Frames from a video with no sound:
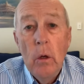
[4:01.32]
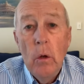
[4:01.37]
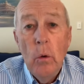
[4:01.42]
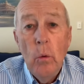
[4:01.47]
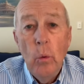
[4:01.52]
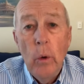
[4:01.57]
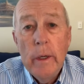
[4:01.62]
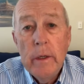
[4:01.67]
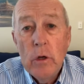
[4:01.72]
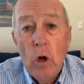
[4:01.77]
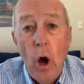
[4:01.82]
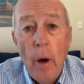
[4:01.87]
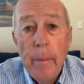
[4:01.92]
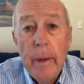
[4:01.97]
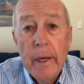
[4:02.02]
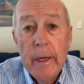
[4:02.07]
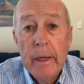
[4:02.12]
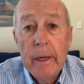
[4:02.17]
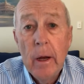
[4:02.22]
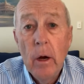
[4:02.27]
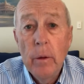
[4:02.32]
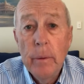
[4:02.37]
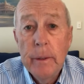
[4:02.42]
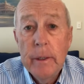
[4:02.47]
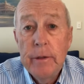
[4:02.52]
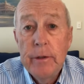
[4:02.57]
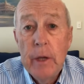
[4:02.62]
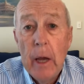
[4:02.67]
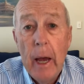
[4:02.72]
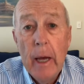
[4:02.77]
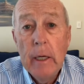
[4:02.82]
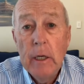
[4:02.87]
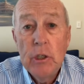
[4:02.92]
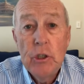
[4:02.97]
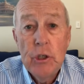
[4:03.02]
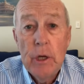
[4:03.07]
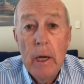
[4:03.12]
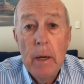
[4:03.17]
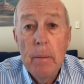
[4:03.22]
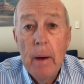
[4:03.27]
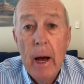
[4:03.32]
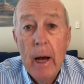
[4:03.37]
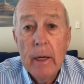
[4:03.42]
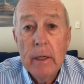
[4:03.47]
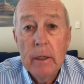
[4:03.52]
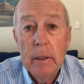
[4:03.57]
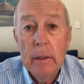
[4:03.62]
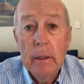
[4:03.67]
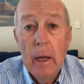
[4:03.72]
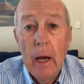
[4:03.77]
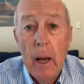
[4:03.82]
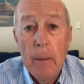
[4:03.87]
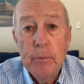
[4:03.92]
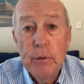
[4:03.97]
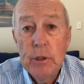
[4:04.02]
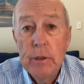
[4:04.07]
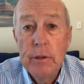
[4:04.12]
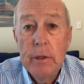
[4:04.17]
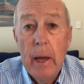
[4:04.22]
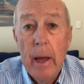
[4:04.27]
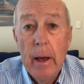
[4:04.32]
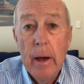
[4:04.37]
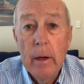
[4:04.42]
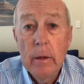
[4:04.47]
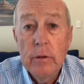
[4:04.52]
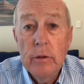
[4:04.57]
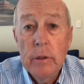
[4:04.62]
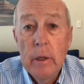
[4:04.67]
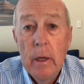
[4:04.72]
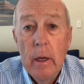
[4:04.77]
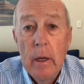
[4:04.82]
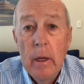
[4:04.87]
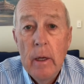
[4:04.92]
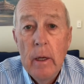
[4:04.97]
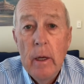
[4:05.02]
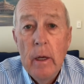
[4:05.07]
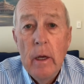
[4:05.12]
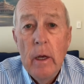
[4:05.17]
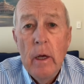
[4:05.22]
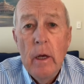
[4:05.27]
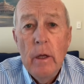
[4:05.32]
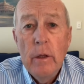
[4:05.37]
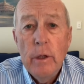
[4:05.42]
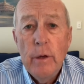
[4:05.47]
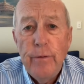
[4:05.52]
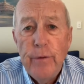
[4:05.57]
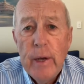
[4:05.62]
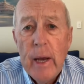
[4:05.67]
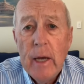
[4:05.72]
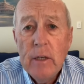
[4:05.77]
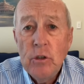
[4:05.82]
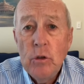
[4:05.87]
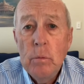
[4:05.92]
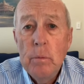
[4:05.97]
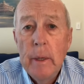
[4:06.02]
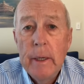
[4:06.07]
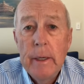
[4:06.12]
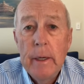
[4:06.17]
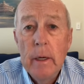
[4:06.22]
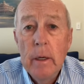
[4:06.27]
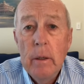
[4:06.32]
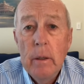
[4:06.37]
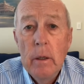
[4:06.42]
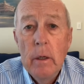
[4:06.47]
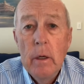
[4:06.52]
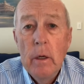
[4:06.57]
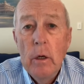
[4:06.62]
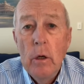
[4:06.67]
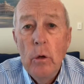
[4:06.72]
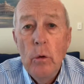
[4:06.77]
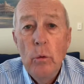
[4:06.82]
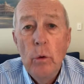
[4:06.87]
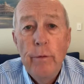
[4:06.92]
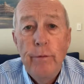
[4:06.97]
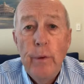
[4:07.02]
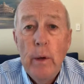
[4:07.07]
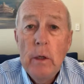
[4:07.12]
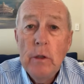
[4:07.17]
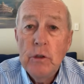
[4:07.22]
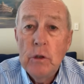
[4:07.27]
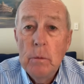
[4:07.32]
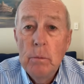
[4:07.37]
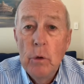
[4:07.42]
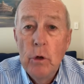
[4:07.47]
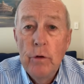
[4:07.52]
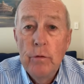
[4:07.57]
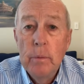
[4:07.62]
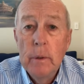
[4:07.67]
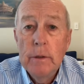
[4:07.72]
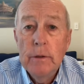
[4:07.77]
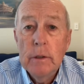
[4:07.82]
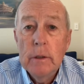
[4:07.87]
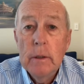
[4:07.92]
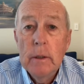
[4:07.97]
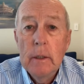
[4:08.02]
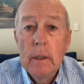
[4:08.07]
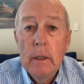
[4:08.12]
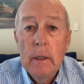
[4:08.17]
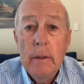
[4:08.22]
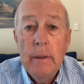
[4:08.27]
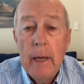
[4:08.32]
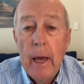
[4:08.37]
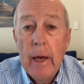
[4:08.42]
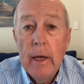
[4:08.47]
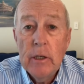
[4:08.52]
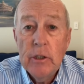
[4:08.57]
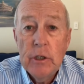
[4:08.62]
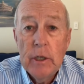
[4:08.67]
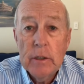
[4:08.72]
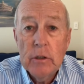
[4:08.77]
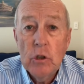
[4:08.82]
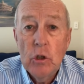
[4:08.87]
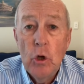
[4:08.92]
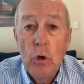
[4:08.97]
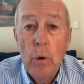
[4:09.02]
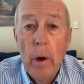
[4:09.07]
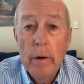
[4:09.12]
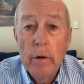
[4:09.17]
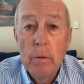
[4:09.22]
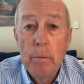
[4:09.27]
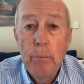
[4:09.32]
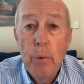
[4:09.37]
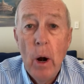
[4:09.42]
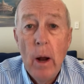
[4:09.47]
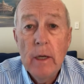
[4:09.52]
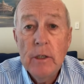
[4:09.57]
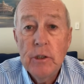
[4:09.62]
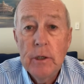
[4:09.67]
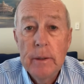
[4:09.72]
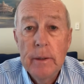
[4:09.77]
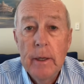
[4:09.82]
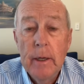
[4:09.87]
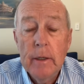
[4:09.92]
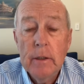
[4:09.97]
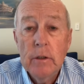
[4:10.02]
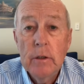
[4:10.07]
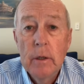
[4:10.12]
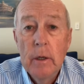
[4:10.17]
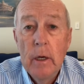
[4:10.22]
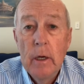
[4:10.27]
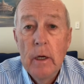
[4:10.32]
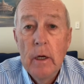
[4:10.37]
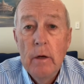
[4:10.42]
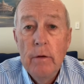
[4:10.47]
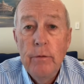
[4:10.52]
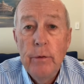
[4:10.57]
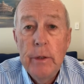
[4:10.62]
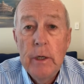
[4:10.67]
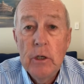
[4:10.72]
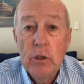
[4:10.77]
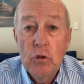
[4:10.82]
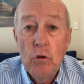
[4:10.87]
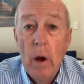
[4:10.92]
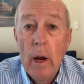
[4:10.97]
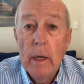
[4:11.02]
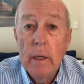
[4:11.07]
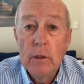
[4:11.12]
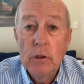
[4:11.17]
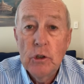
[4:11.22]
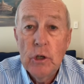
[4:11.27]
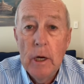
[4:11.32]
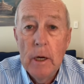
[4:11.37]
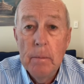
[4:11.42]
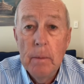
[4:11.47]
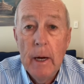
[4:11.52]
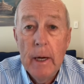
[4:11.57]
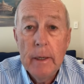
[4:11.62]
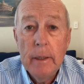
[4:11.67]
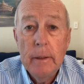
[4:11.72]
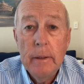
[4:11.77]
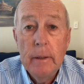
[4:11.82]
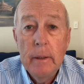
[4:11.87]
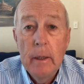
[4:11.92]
when commenting on the daily share market ups and downs, the financial media refers to movements in the ASX 200 price index for the Australian share market